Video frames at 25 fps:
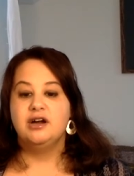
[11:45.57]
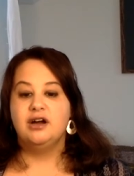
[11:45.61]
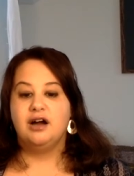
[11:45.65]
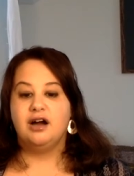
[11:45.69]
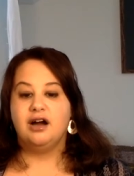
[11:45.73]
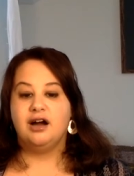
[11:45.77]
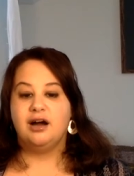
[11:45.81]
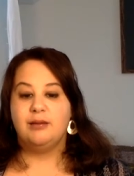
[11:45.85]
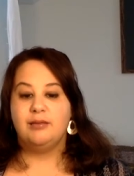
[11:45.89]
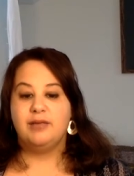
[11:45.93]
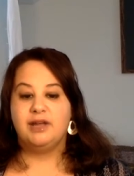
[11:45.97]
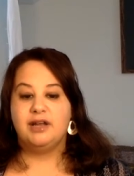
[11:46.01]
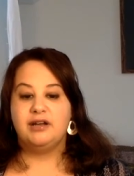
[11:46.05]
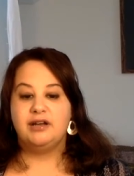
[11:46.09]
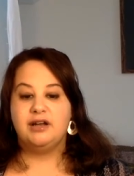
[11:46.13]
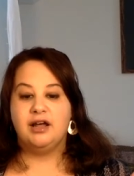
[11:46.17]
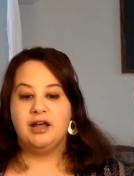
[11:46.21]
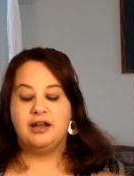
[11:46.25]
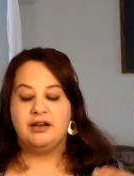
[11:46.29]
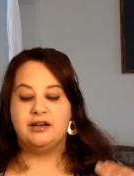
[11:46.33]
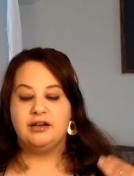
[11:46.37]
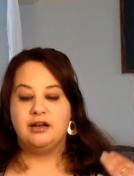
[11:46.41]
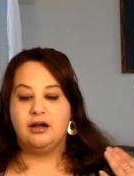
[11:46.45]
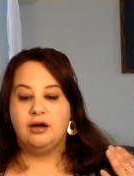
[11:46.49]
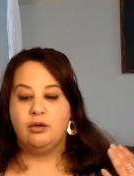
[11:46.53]
um,
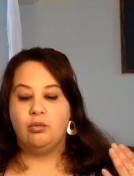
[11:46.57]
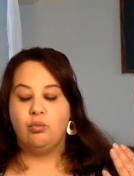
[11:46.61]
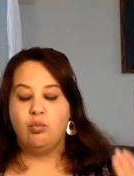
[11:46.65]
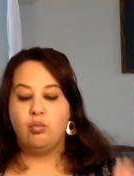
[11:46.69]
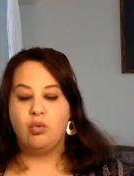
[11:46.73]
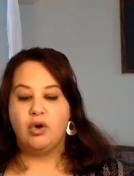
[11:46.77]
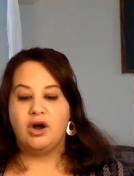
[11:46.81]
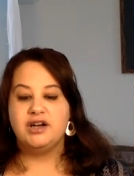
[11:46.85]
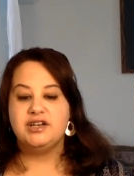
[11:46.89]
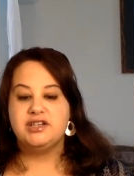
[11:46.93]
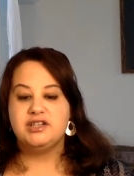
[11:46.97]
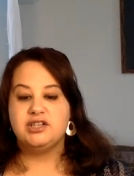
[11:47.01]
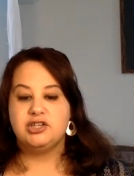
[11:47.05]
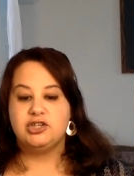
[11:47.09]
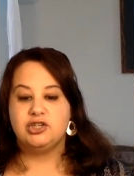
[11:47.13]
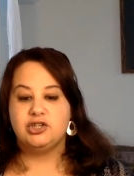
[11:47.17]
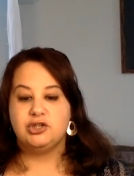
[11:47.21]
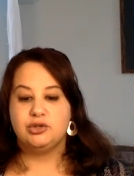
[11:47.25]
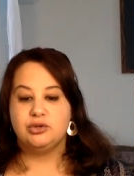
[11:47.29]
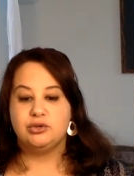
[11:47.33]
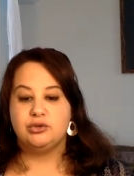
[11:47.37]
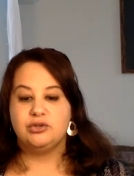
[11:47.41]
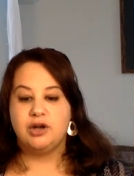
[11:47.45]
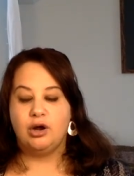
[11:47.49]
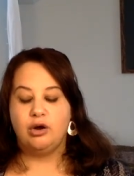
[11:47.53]
and wanting
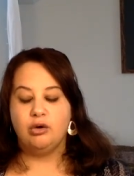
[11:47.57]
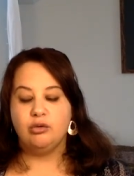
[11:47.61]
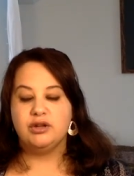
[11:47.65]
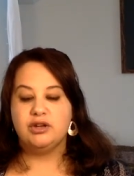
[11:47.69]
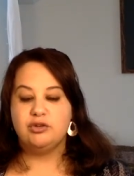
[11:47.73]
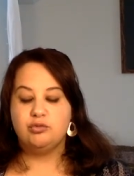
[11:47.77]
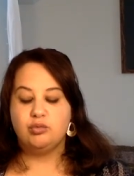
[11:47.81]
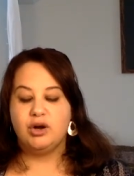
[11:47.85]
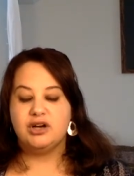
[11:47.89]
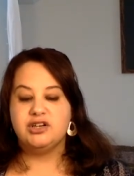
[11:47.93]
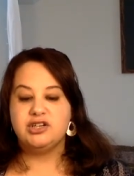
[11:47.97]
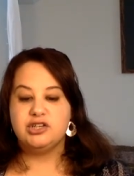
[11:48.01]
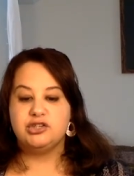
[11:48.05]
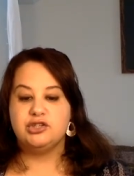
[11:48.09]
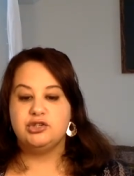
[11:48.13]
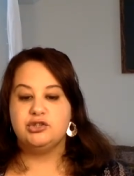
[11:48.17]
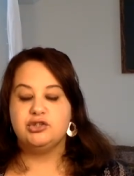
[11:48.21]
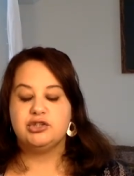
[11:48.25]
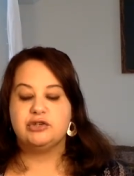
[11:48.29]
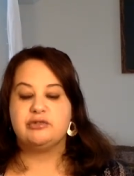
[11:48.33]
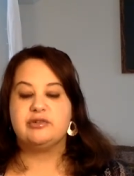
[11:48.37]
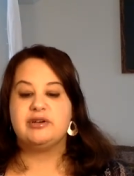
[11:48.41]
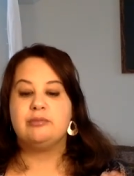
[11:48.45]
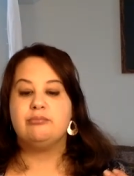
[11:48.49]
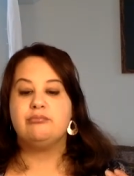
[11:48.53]
you, not only wanting you
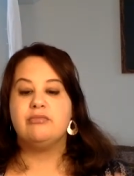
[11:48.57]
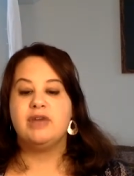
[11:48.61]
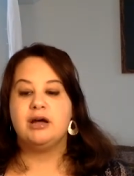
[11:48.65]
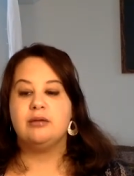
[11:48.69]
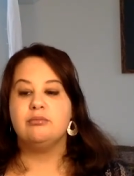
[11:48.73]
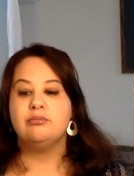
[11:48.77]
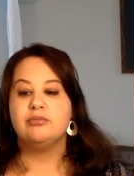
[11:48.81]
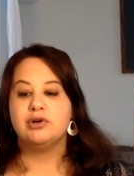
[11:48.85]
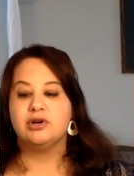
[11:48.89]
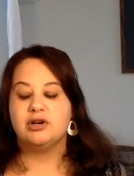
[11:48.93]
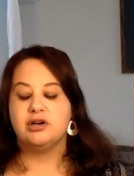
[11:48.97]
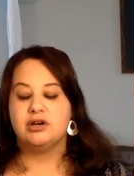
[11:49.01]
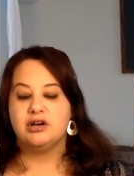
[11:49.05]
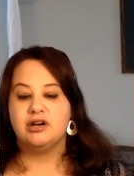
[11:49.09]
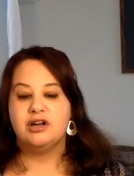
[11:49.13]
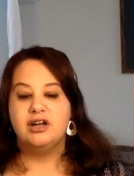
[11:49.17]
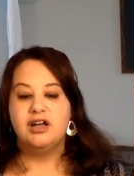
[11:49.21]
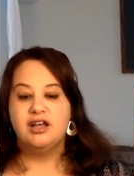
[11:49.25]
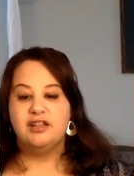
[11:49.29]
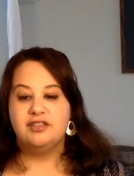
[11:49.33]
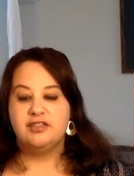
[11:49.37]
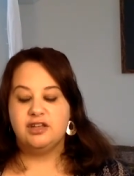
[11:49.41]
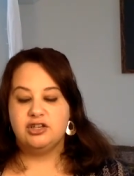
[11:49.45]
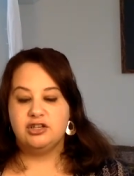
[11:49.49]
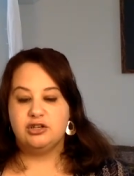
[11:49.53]
to remember
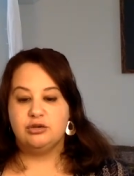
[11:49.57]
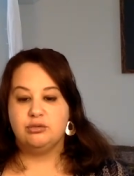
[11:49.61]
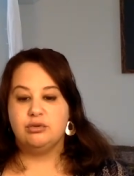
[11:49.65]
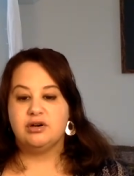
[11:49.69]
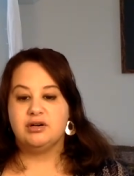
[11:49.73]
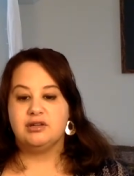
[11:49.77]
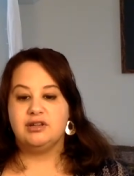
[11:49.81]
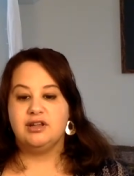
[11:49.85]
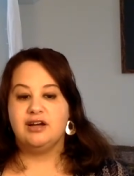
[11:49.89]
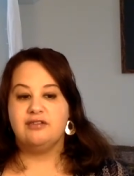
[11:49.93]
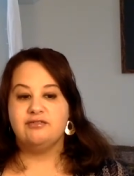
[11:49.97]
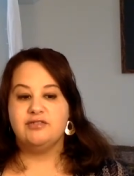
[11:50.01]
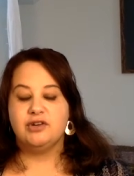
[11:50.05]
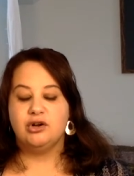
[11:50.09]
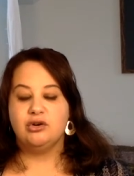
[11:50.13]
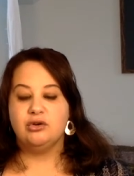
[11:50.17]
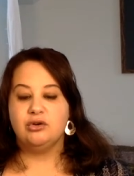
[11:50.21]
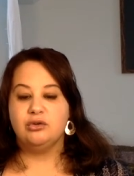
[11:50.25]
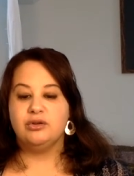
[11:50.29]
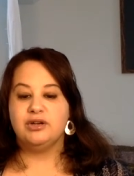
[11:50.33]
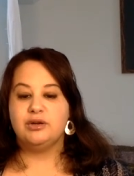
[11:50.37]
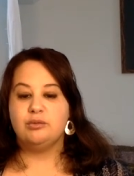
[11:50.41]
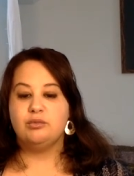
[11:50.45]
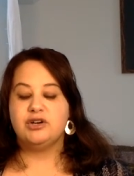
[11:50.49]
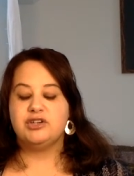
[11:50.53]
that you are loved, not
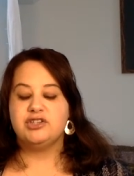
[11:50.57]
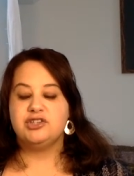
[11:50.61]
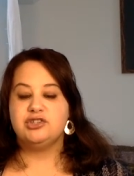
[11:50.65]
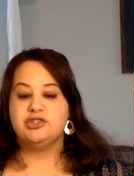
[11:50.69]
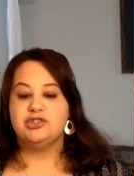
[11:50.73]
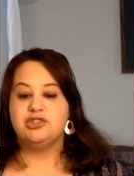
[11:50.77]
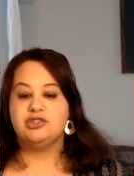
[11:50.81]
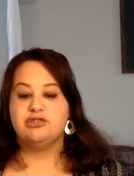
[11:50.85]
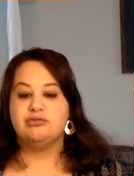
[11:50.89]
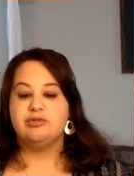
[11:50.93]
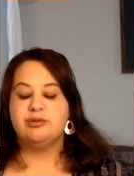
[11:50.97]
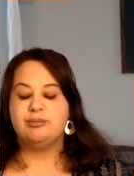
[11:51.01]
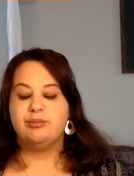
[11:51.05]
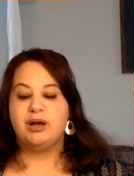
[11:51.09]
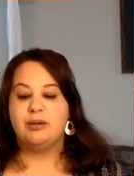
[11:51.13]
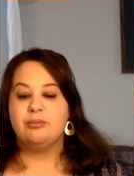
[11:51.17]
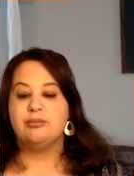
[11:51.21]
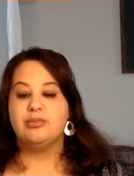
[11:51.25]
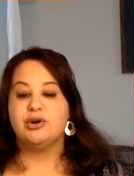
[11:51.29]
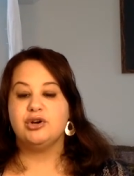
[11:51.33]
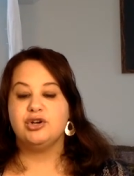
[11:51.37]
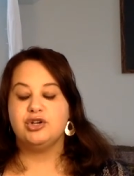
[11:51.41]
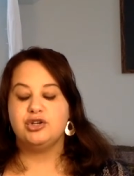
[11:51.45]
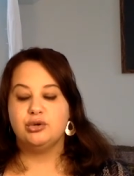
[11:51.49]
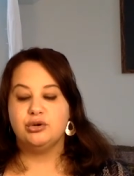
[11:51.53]
only wanting you to
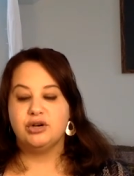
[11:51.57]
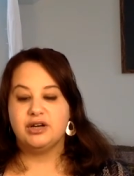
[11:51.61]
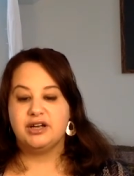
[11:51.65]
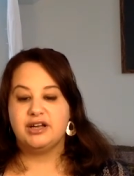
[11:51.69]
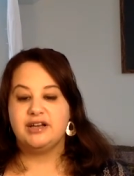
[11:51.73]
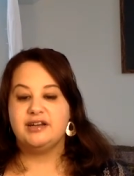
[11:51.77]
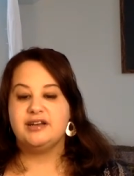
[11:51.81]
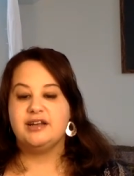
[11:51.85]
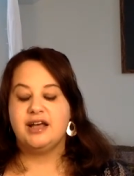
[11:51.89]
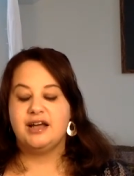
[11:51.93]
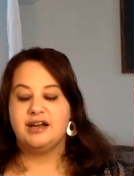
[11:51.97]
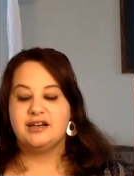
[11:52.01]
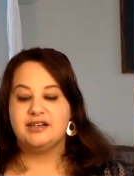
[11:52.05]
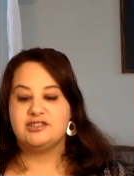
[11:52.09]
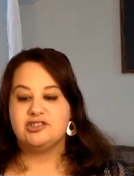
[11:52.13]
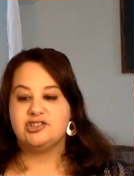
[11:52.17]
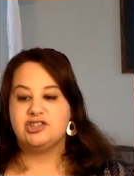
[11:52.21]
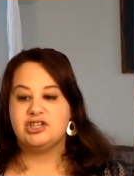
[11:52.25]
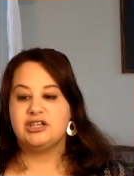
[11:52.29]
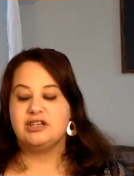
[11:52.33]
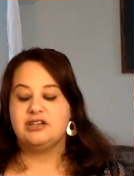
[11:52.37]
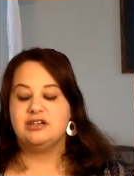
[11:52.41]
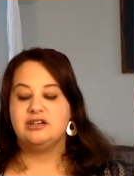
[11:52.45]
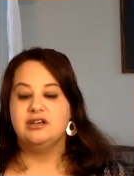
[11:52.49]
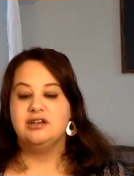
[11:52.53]
remember your
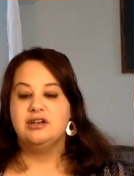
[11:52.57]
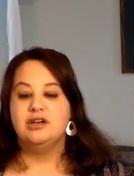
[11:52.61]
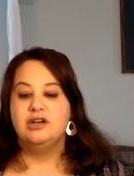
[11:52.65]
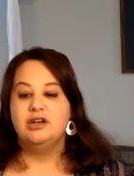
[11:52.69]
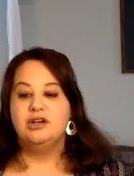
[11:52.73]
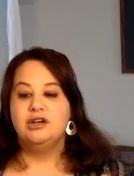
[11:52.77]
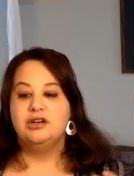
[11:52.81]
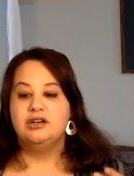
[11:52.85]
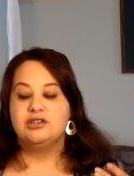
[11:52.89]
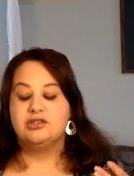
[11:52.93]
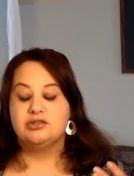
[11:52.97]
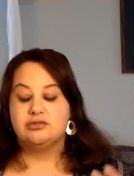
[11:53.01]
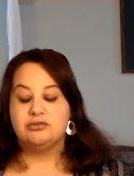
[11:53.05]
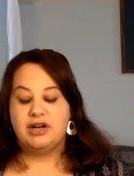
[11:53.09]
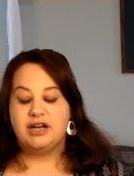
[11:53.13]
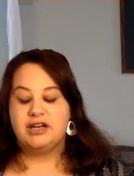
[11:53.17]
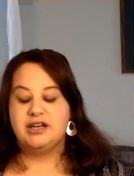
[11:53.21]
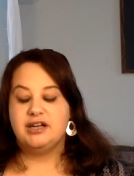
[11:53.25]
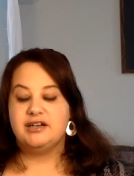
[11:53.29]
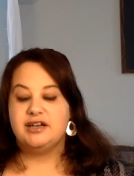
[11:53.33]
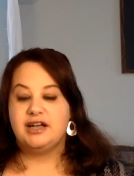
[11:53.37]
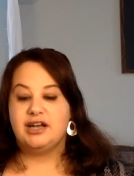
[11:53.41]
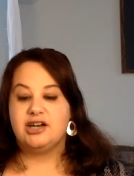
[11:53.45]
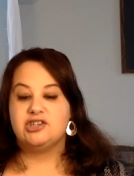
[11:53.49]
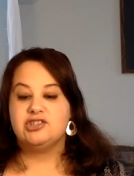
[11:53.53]
connection, direct
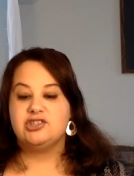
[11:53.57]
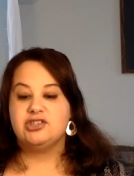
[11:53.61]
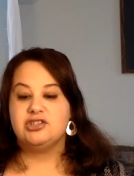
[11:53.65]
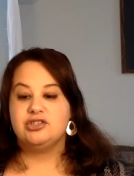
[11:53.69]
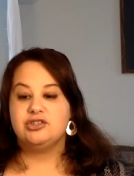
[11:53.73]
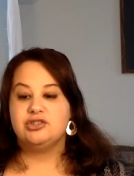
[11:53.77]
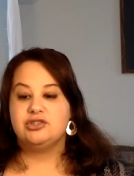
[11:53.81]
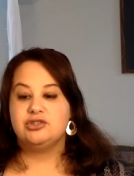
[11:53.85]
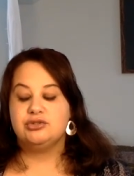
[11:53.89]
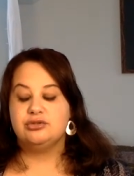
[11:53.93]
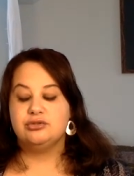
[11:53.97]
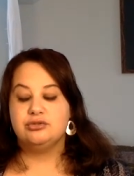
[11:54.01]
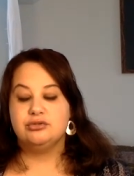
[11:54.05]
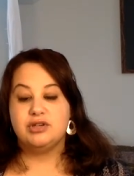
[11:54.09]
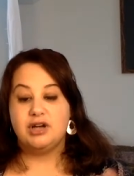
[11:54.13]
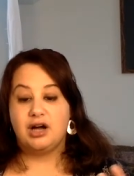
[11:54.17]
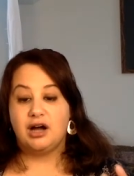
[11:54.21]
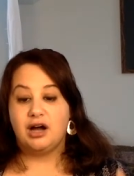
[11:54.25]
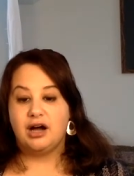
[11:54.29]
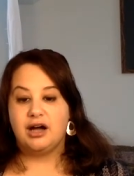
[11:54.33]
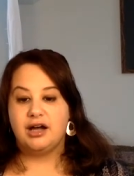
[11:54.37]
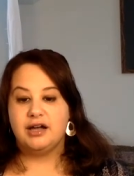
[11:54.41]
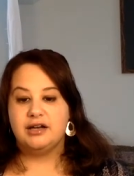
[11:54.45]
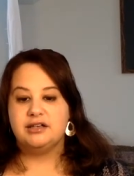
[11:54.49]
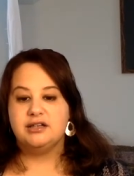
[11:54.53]
connection to
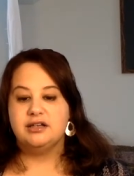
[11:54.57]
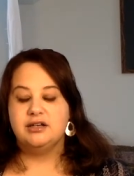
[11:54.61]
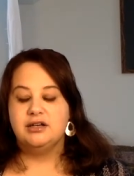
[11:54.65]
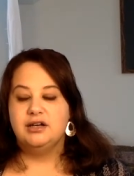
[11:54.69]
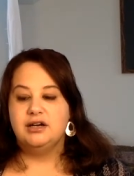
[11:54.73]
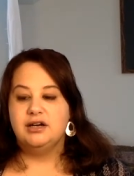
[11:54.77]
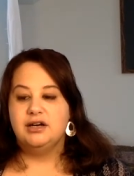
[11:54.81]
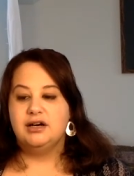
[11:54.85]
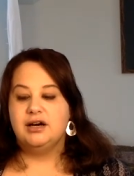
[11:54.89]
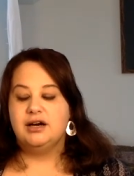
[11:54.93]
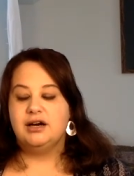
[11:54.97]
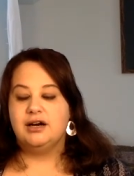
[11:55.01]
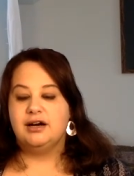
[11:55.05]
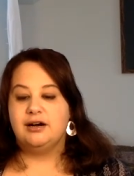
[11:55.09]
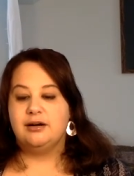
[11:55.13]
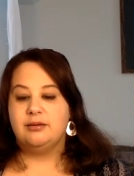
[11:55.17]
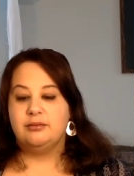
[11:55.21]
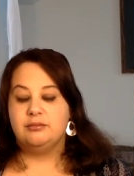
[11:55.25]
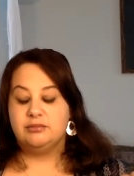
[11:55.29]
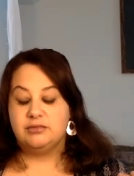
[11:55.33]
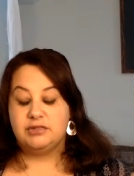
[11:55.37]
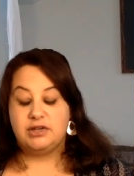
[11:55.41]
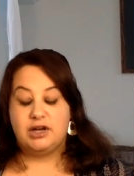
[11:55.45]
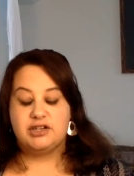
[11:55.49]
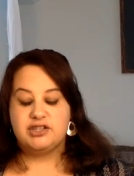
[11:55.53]
God,
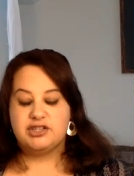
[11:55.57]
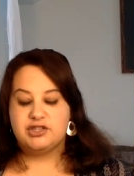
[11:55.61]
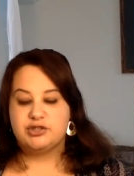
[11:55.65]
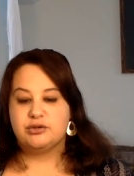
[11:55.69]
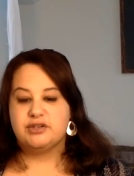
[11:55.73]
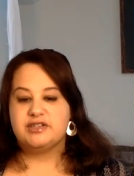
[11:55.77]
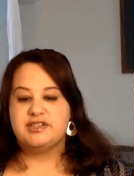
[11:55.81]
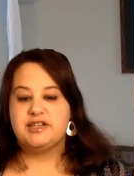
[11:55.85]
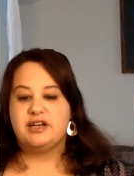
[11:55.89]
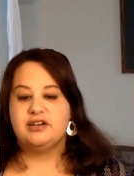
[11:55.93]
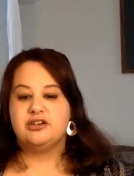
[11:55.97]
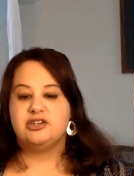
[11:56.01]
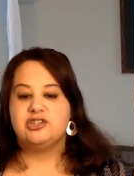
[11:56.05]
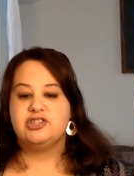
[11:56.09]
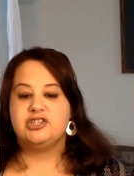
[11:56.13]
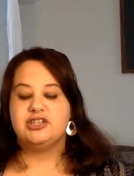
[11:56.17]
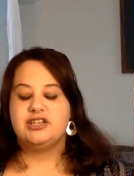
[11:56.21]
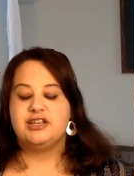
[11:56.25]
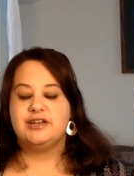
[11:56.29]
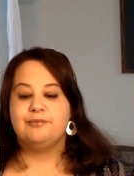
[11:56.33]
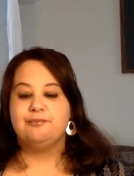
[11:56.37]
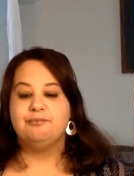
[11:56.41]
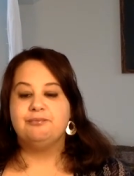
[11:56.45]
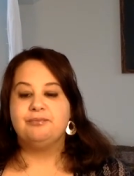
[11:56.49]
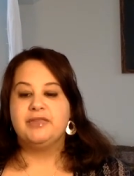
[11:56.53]
um, God's Source
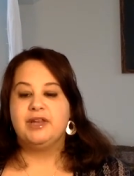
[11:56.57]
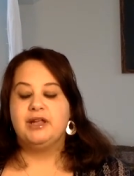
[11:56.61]
energy,